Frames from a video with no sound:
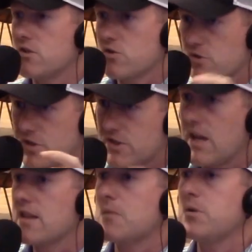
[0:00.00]
or
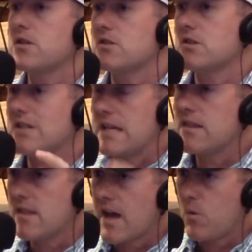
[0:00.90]
sustain the business
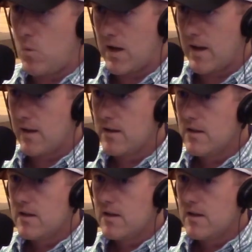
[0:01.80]
in that way.